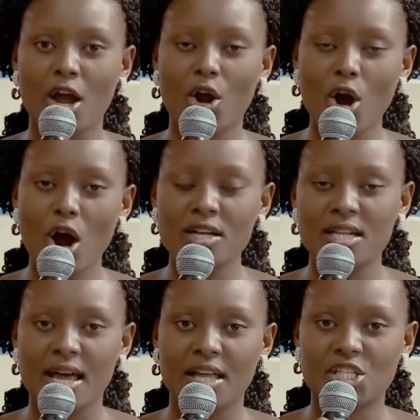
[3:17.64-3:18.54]
God
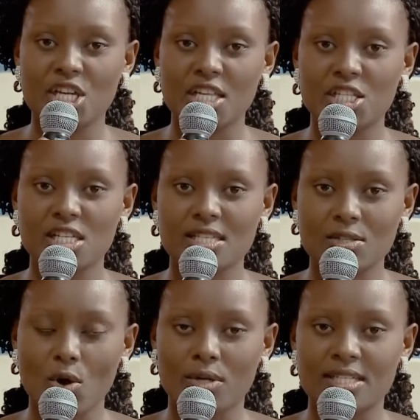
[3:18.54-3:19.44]
changes
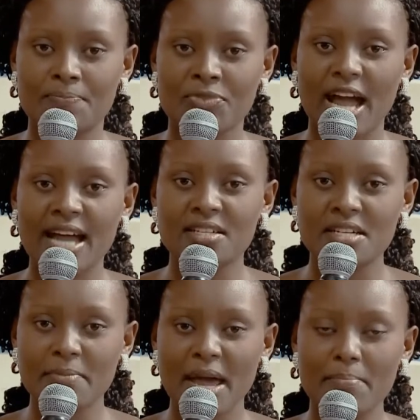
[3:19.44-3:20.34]
not. And
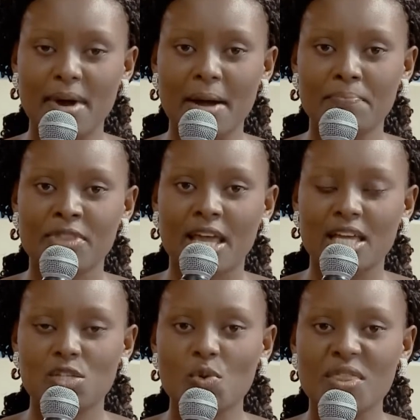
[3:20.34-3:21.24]
remember,
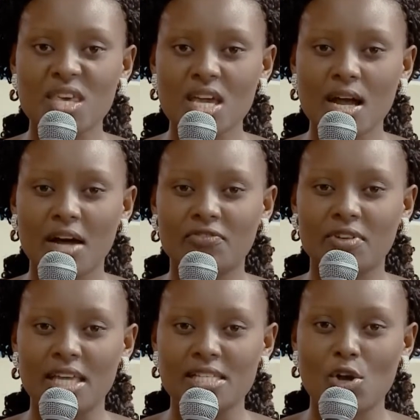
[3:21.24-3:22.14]
as we think of
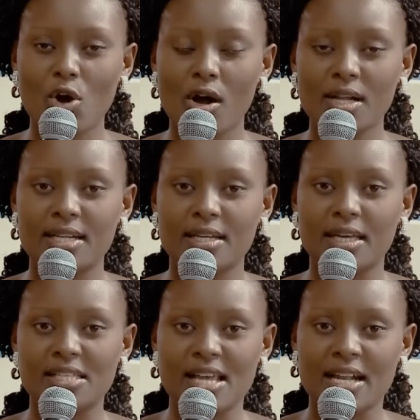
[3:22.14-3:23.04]
as God
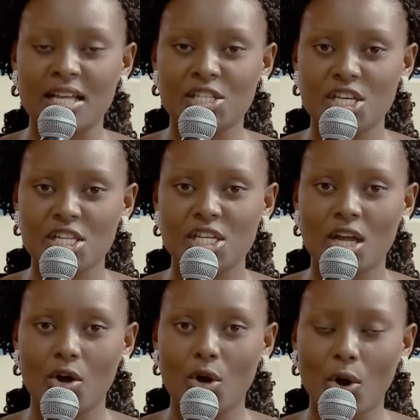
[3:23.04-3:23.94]
as an
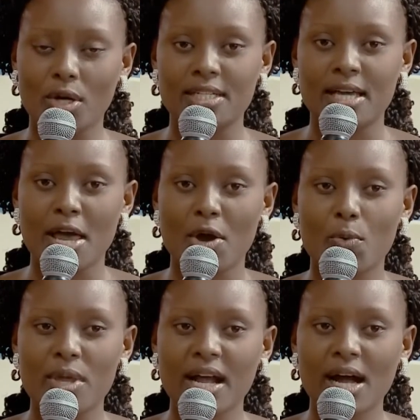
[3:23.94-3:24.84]
unchanging God,
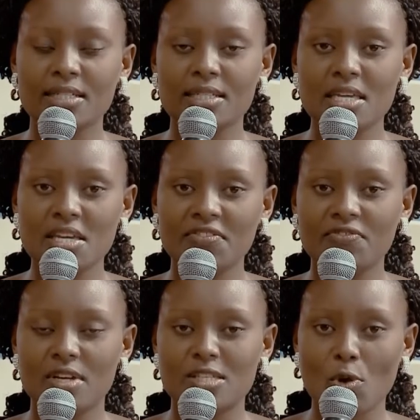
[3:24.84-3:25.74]
we can give
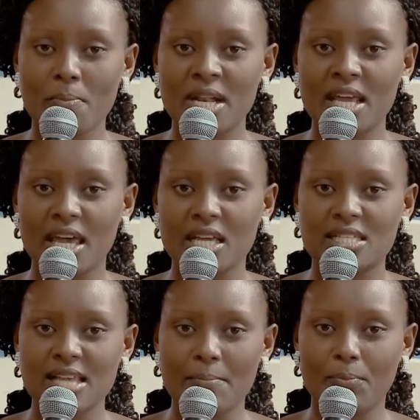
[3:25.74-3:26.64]
so many
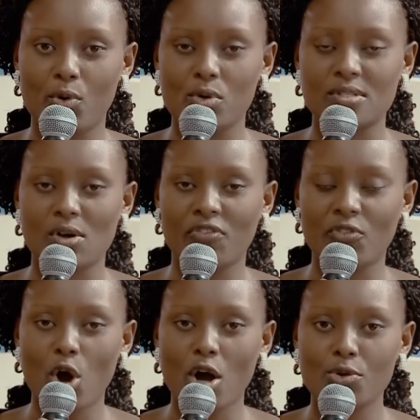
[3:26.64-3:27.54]
examples
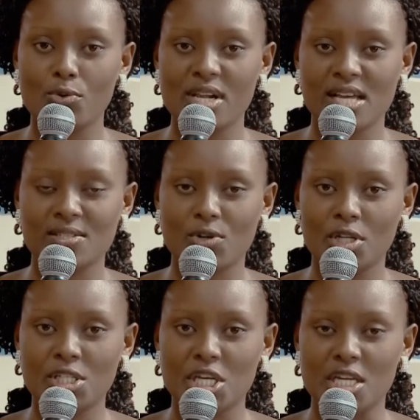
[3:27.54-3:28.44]
of God who does
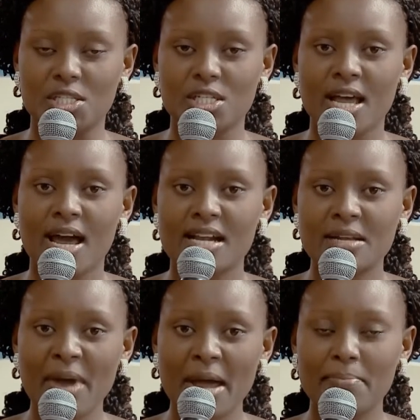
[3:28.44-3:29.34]
not change.
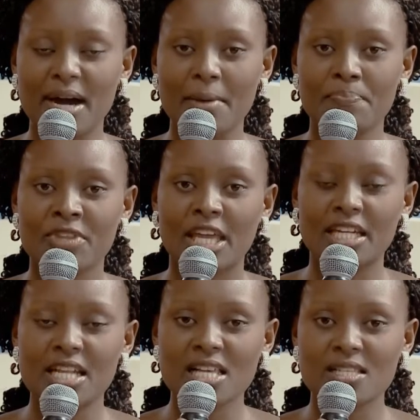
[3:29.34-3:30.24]
Remember, he
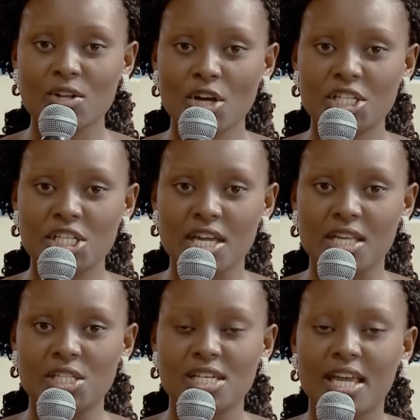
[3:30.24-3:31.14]
does not
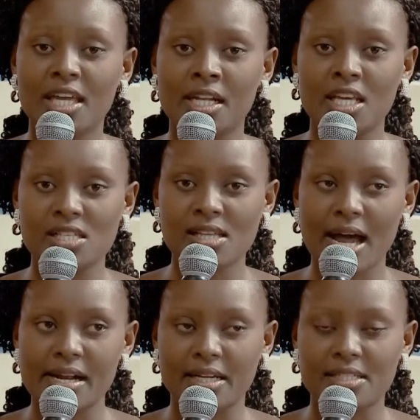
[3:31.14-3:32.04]
change in his
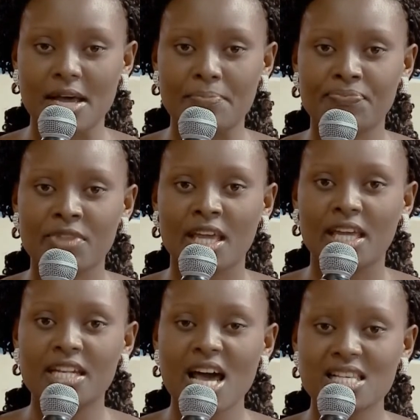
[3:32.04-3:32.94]
character.
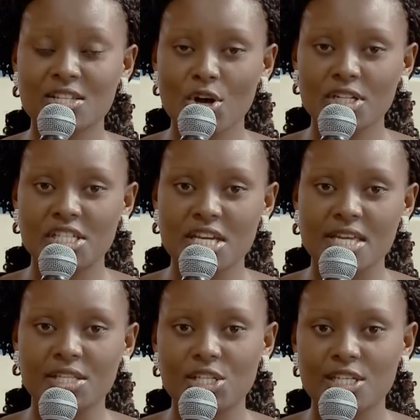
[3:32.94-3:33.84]
He does not
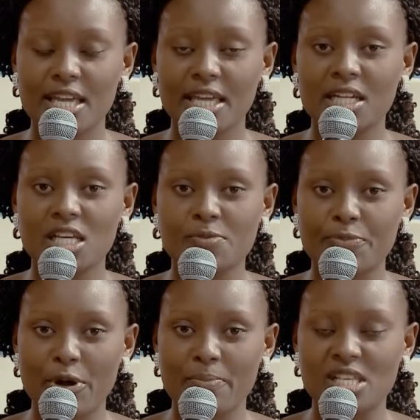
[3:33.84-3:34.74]
change in his
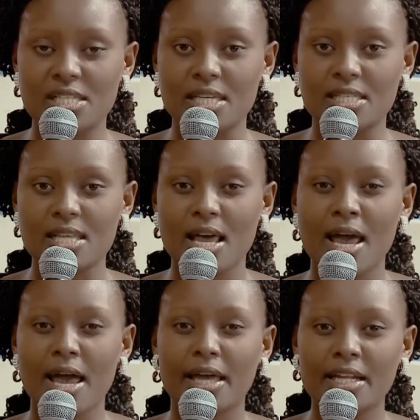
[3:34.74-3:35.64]
promises.
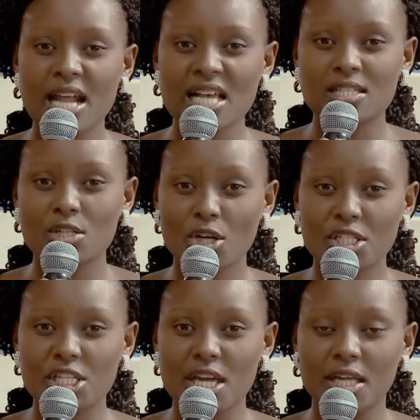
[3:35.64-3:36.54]
He does not
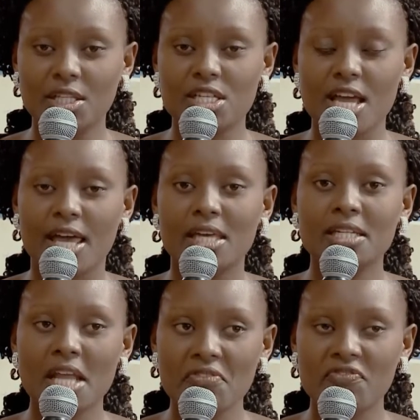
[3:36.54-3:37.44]
change
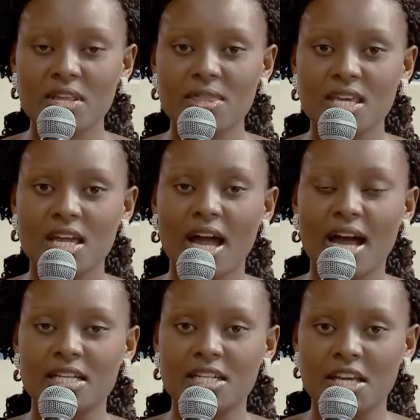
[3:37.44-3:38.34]
in everything
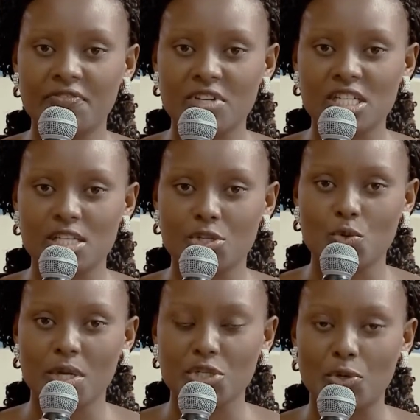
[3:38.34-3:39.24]
and in every
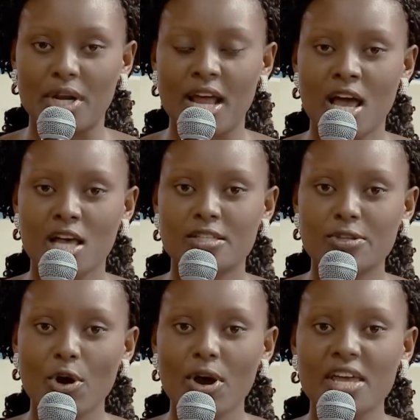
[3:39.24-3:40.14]
situation.
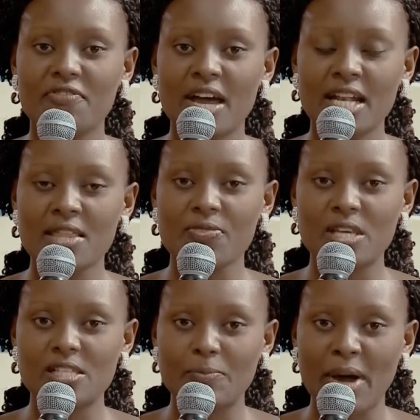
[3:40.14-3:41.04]
So, even in
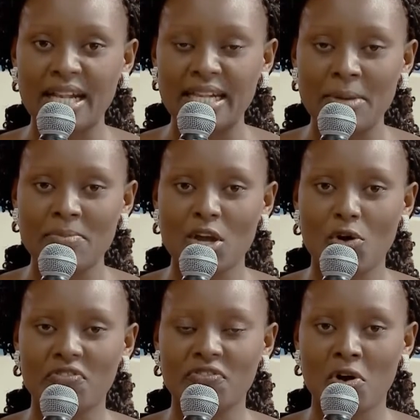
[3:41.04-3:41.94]
this pandemic
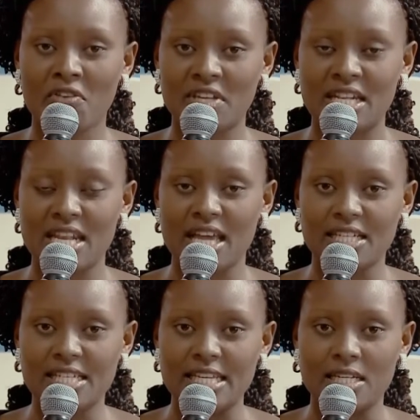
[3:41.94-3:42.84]
of COVID
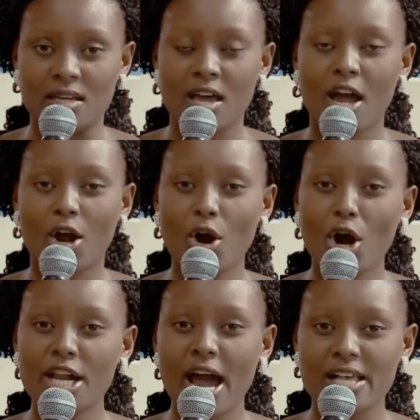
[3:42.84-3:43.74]
19,
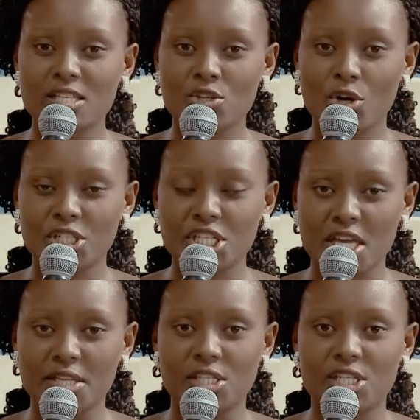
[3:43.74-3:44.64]
God has not
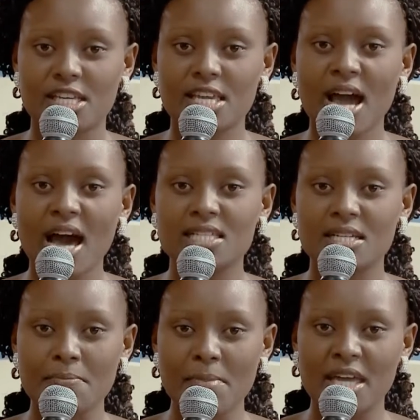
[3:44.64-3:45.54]
changed. He has
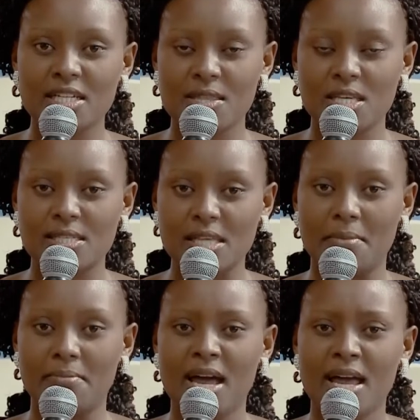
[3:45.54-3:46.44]
remained the same.